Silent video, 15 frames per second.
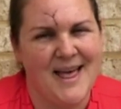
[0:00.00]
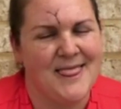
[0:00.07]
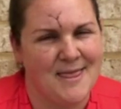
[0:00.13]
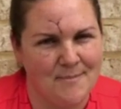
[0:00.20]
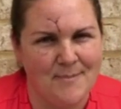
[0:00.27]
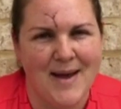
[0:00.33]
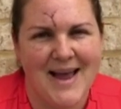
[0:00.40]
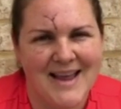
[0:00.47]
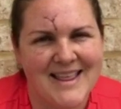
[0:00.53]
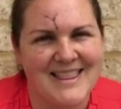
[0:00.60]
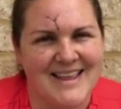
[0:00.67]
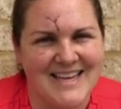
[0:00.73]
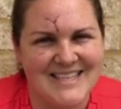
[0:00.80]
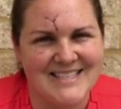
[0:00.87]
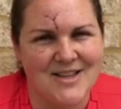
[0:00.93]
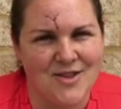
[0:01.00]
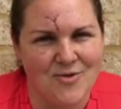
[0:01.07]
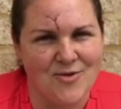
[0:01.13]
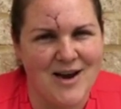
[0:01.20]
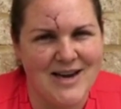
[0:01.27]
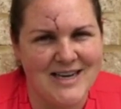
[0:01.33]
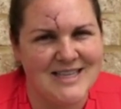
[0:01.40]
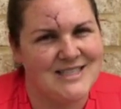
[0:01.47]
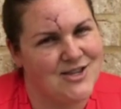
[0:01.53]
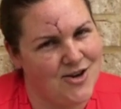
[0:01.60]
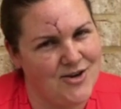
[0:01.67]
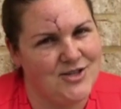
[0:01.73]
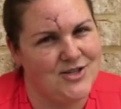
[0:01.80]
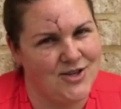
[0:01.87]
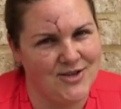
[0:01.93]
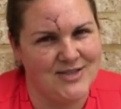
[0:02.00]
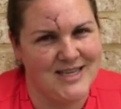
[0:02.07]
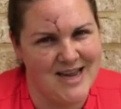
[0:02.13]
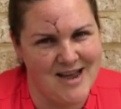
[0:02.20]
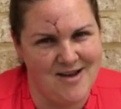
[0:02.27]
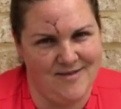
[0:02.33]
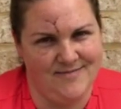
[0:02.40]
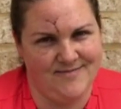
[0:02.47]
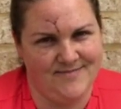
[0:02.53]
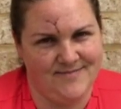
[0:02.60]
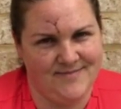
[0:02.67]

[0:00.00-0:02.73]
the bank thinks that the rate is going to go down.